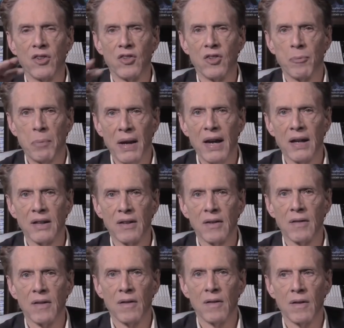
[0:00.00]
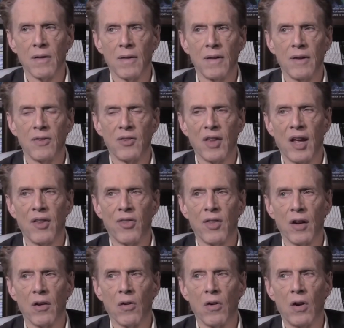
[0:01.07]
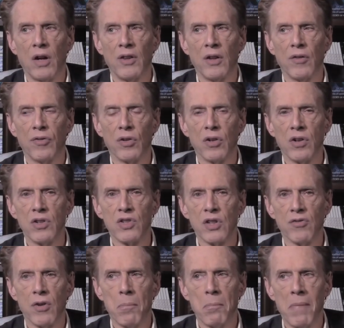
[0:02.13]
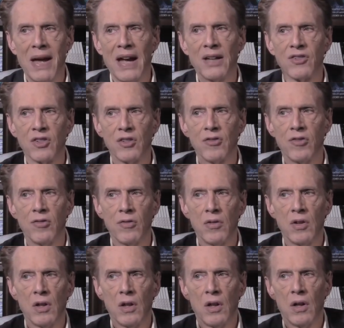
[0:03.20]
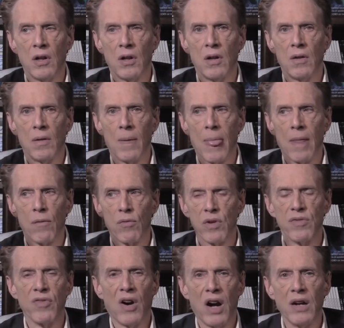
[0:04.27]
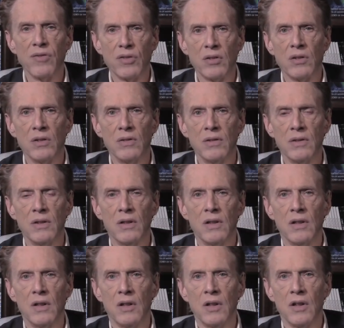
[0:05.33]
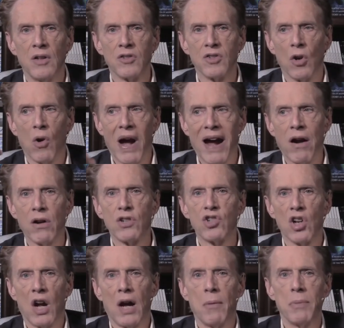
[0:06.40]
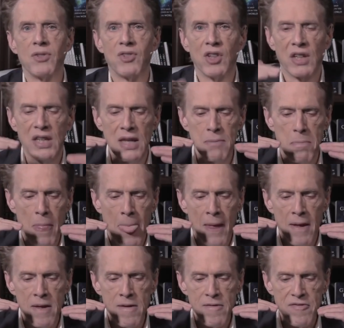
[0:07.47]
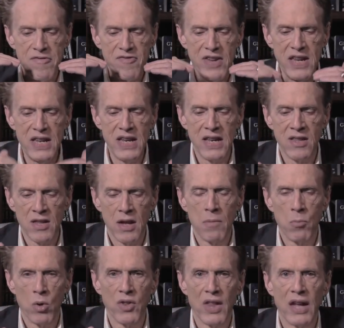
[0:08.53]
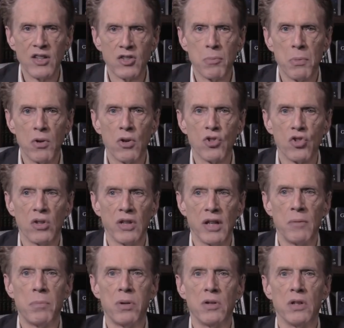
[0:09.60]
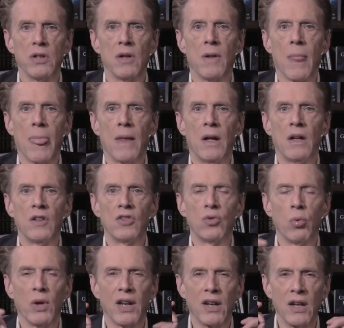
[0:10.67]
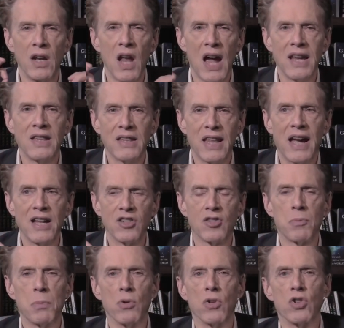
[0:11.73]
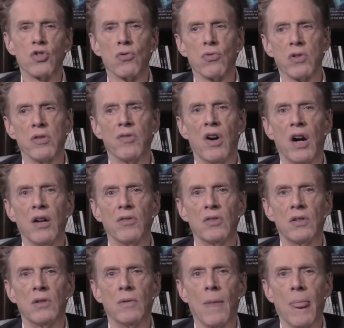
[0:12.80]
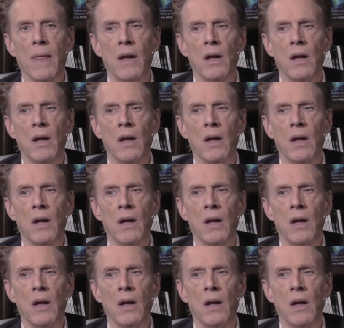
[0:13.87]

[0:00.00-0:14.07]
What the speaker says: suspect is that they're on the verge of a massive revival. So our job is to keep feeding them with that spiritual input to ignite that spiritual revival.